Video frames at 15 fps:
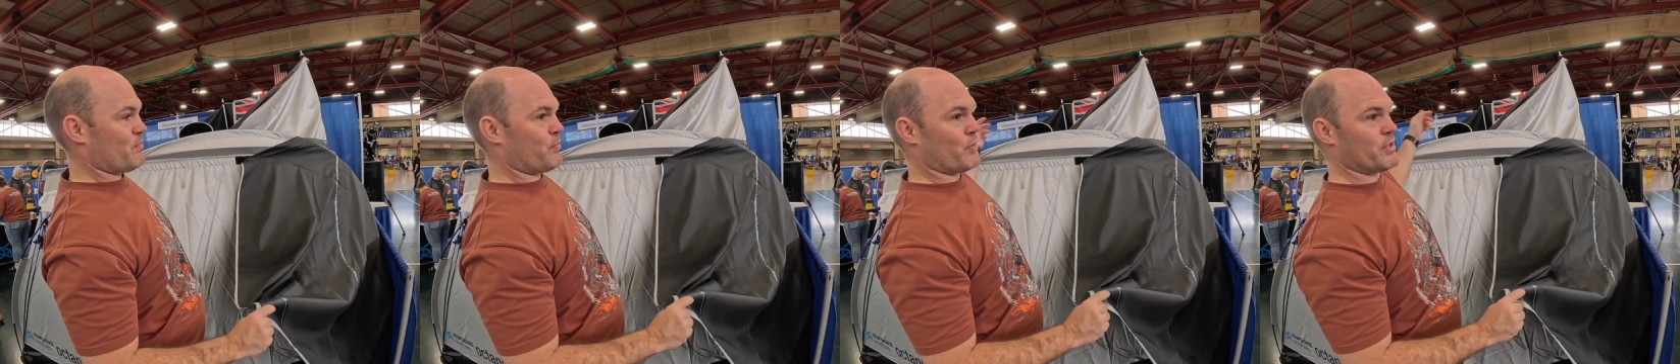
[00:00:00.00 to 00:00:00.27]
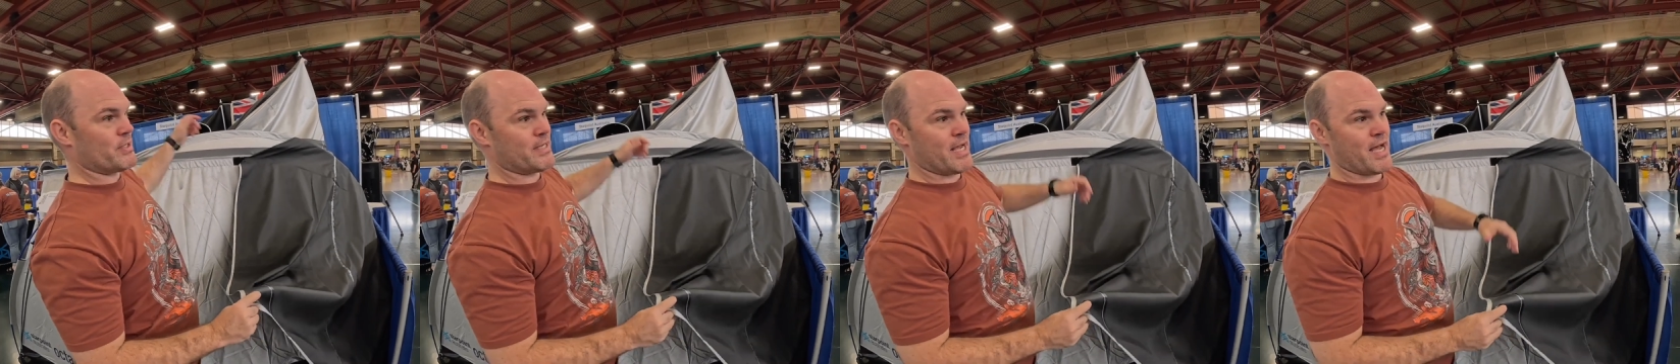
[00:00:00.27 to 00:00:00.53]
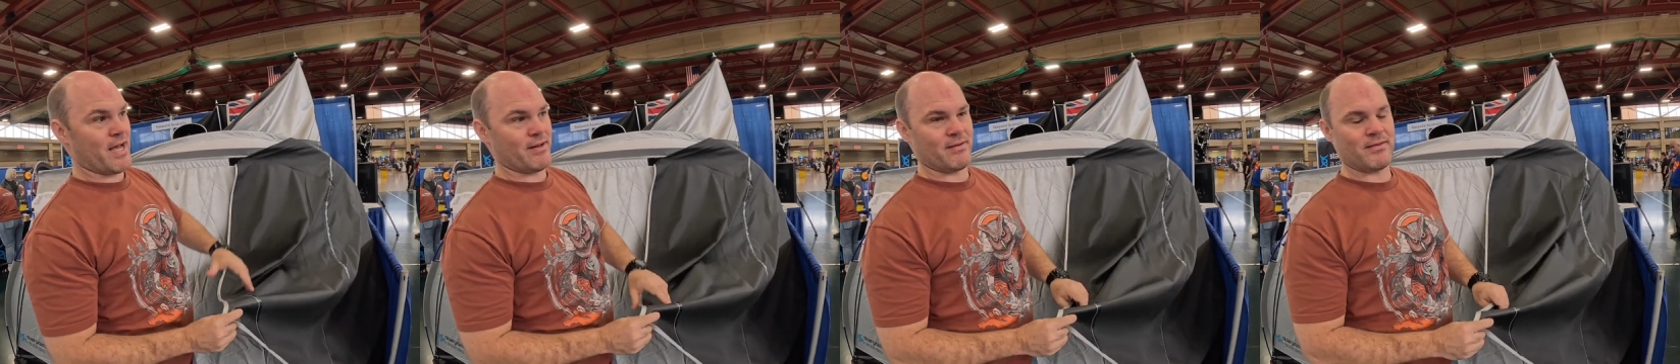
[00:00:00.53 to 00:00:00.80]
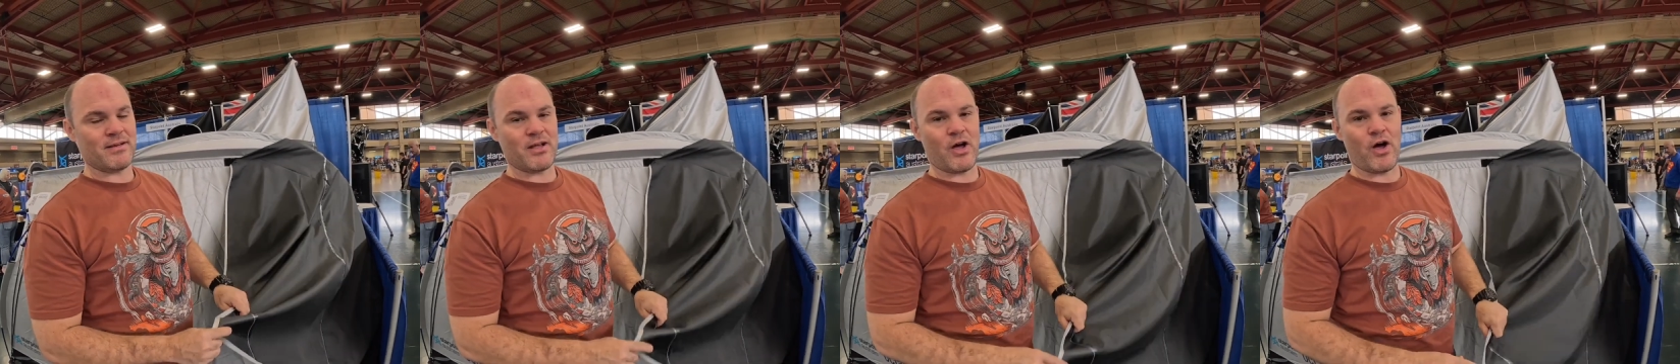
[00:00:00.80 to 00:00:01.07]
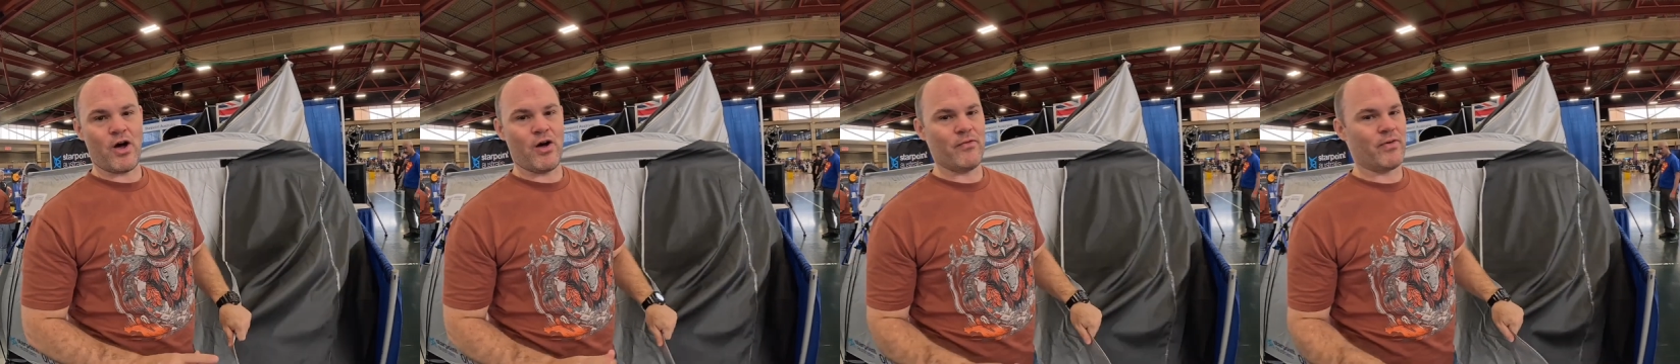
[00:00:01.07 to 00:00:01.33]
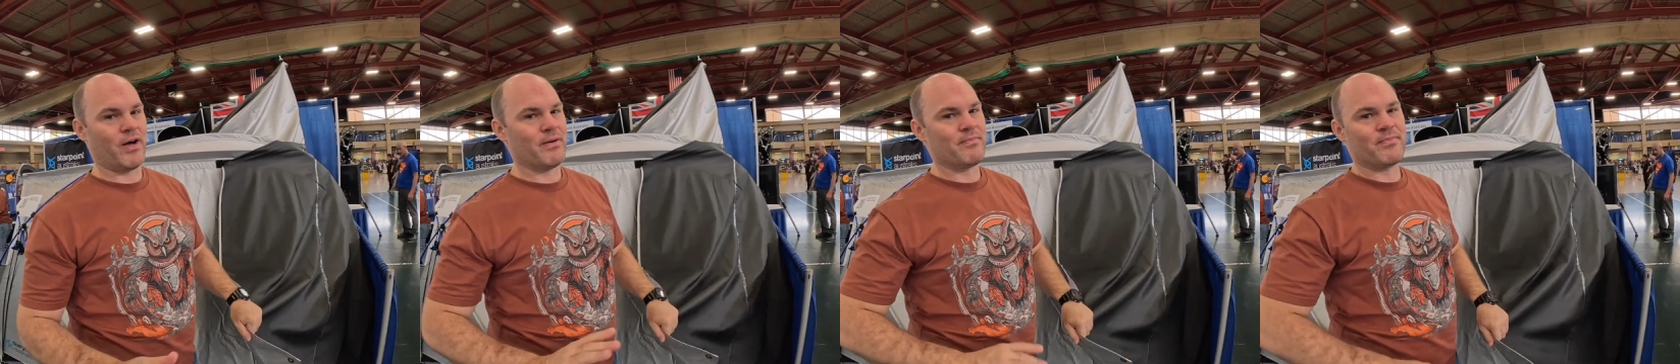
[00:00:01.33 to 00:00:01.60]
Put it down,
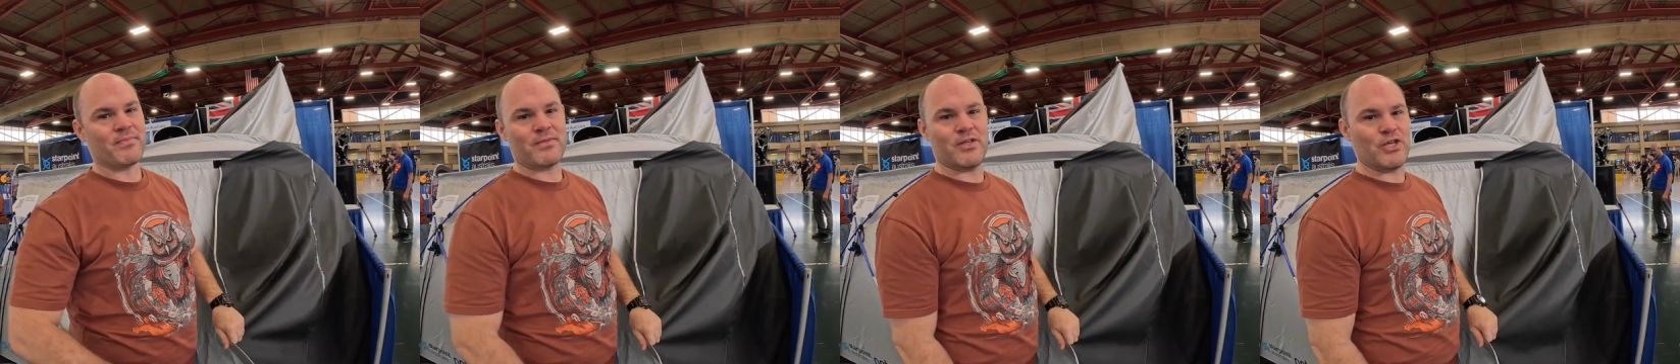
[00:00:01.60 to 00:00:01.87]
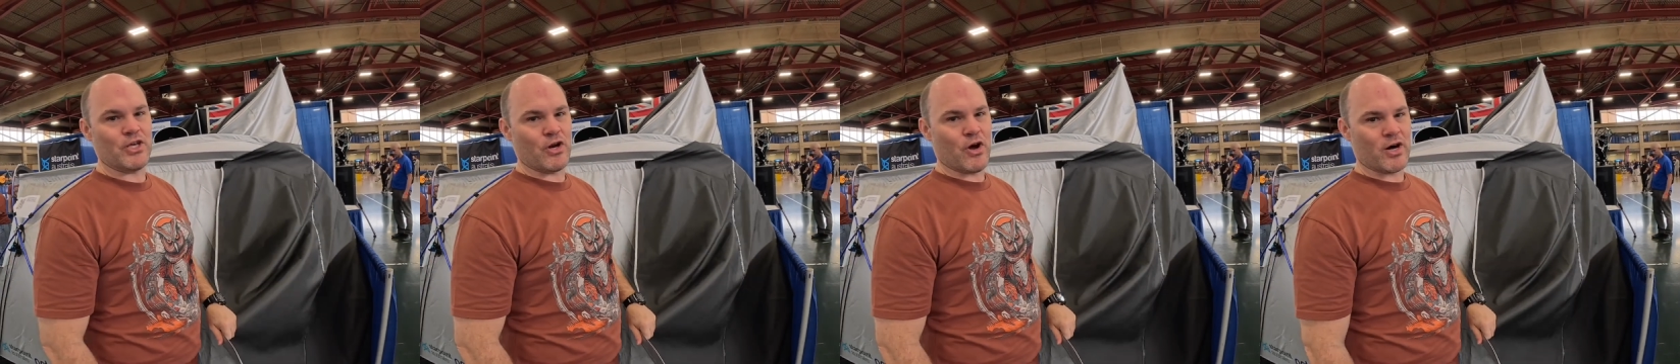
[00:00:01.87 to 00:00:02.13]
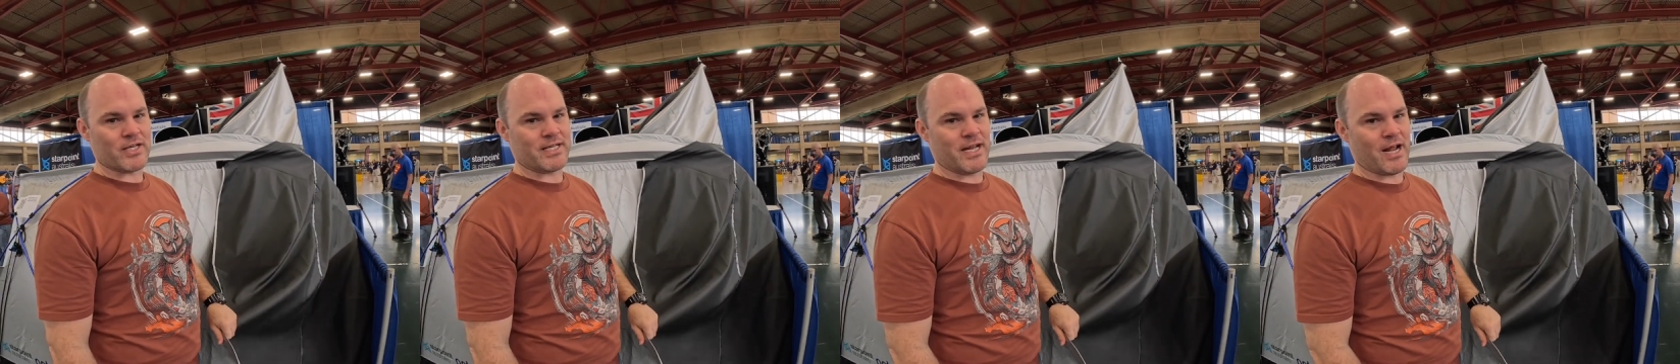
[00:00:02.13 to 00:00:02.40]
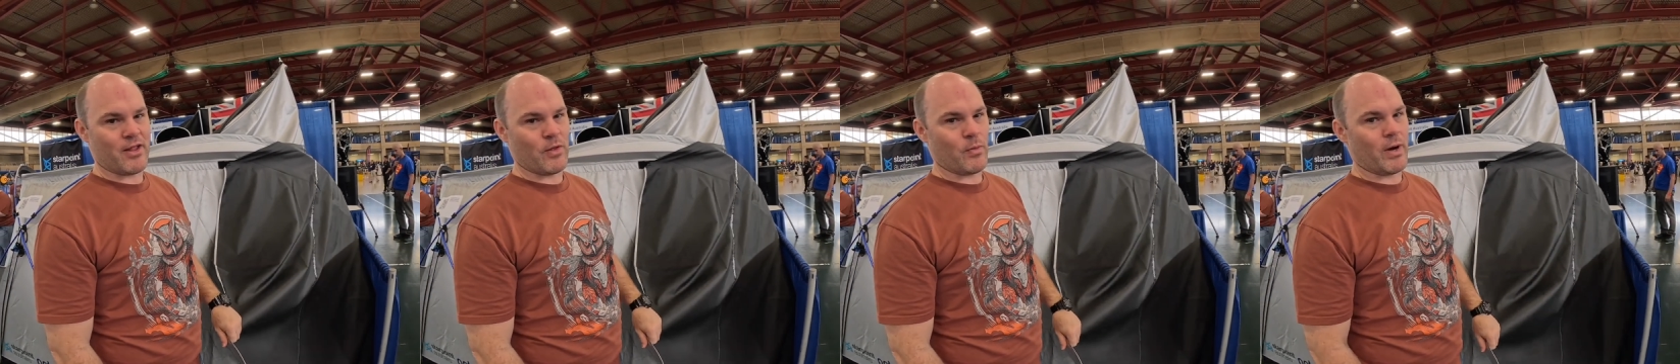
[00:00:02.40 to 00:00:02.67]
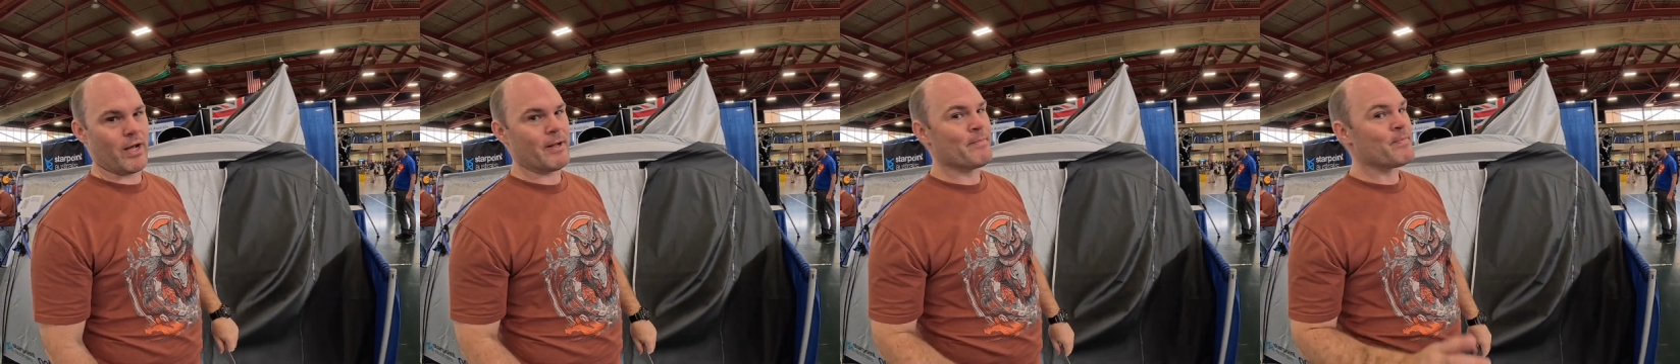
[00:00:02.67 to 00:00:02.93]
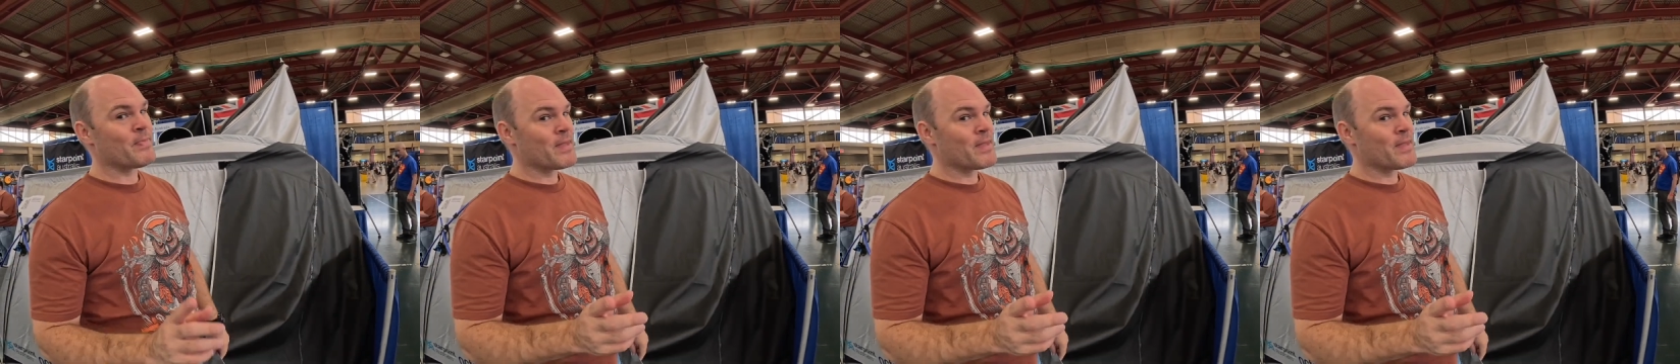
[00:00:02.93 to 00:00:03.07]
over, you're nice and out of the way.